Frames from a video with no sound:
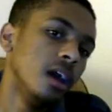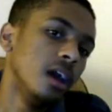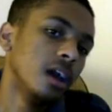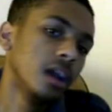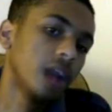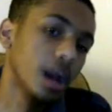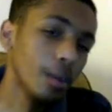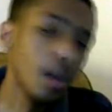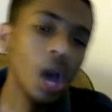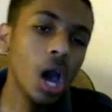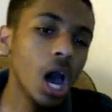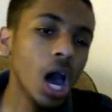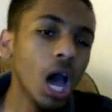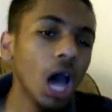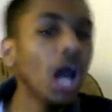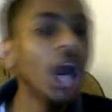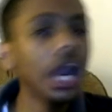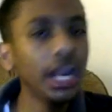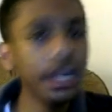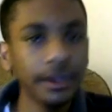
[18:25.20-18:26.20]
Come
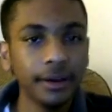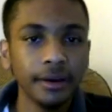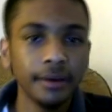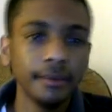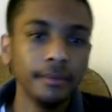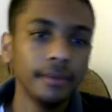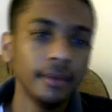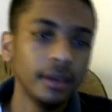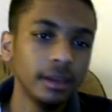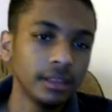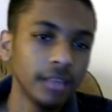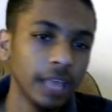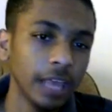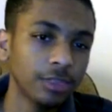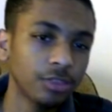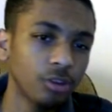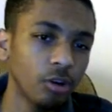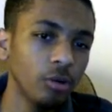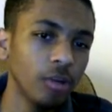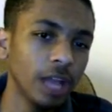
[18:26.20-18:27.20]
on.
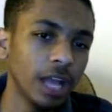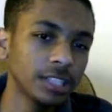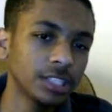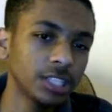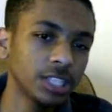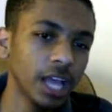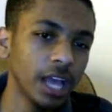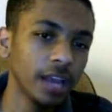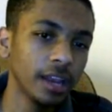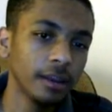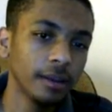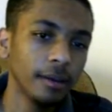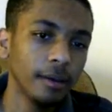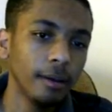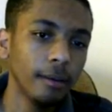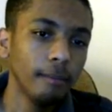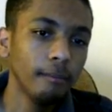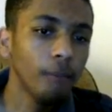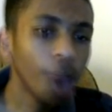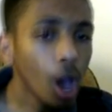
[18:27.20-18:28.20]
Get through that shit.
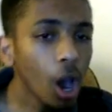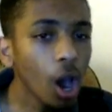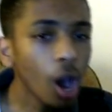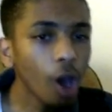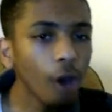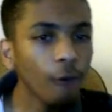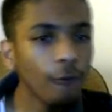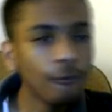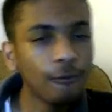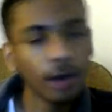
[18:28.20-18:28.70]
Move.